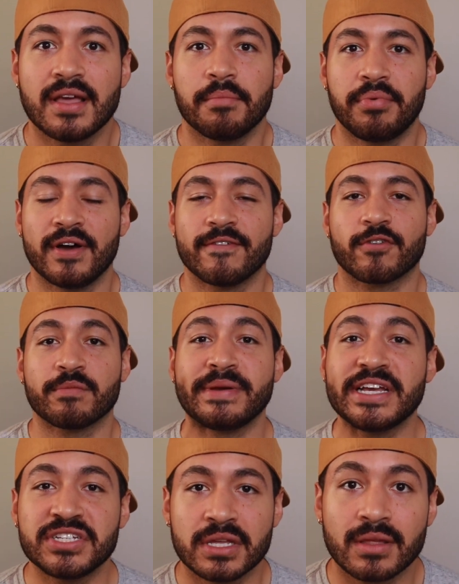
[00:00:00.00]
but for
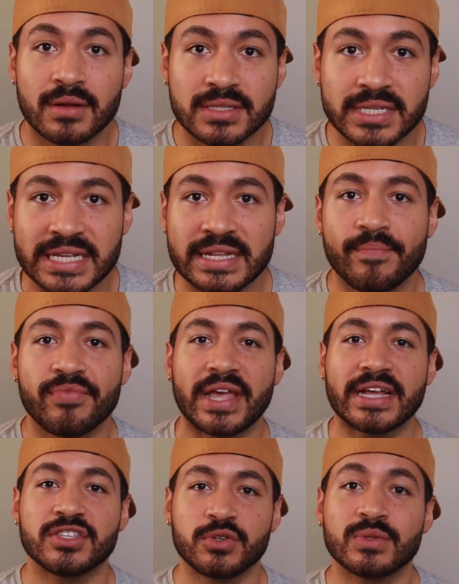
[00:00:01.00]
PG-13,
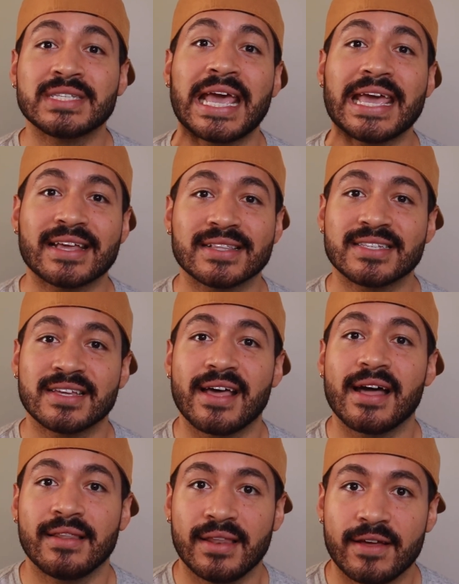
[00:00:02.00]
they do take it to
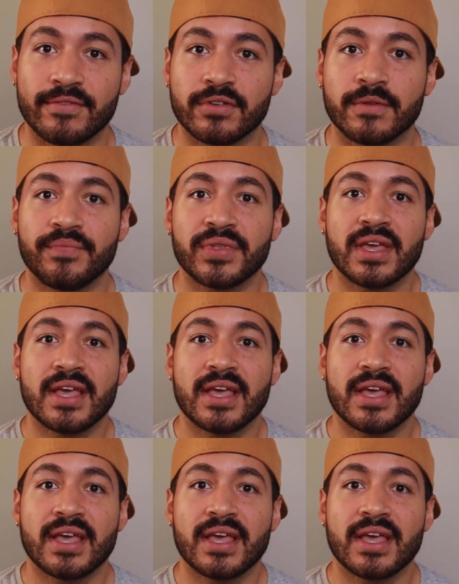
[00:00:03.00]
that level,